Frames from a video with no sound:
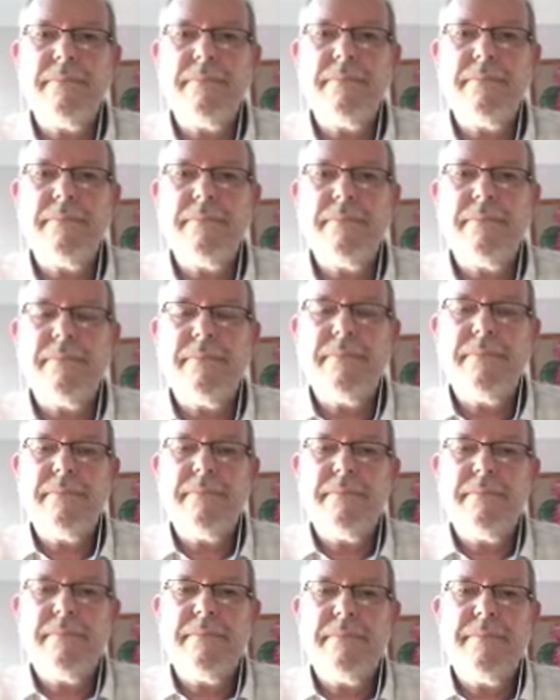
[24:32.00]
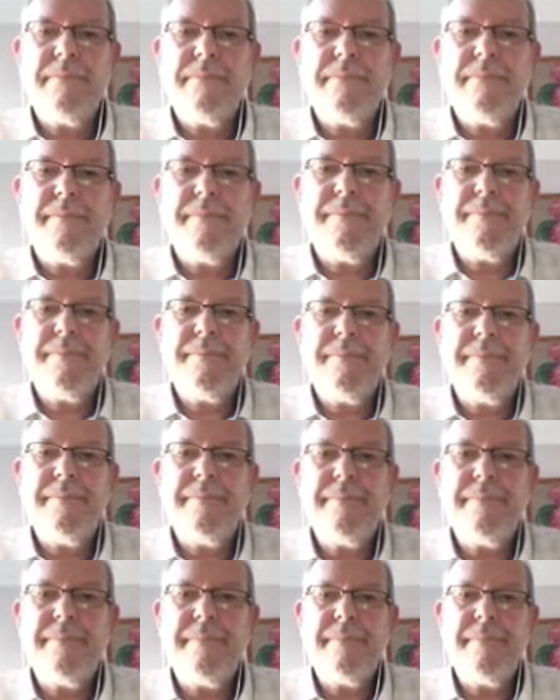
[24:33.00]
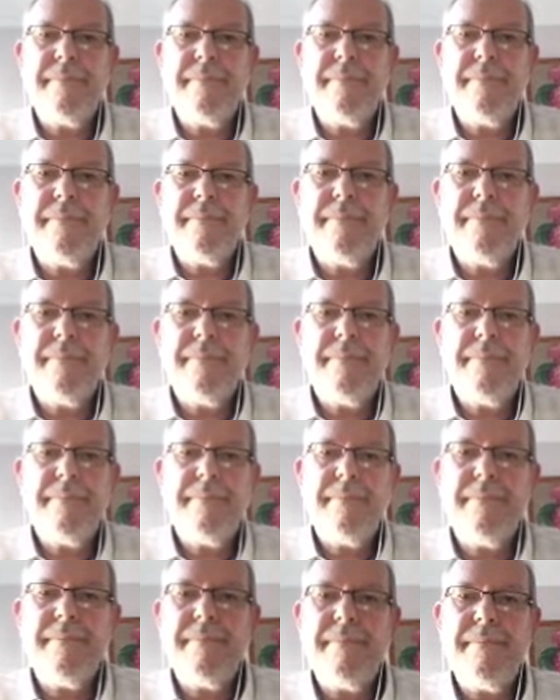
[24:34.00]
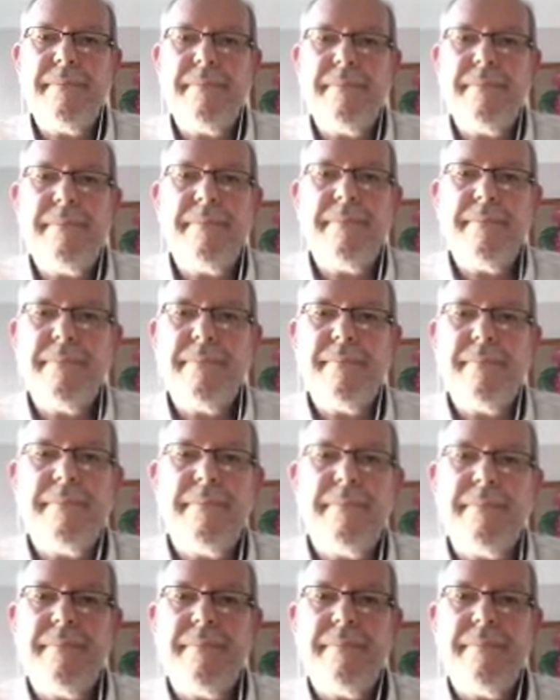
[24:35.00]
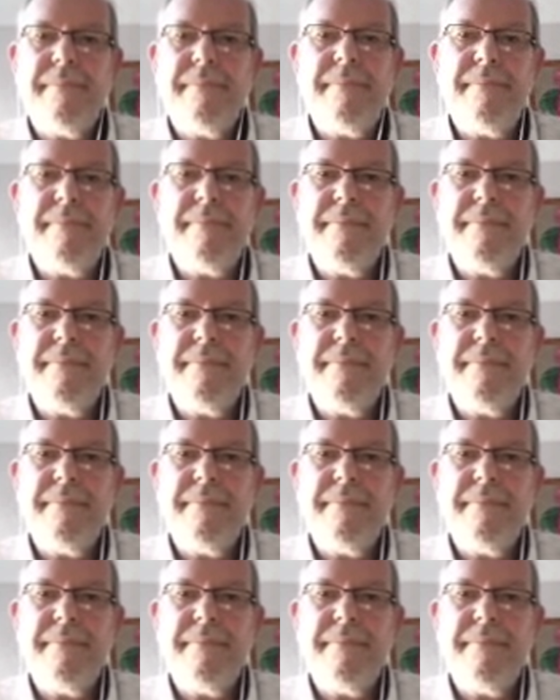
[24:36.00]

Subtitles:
The person shown says nothing.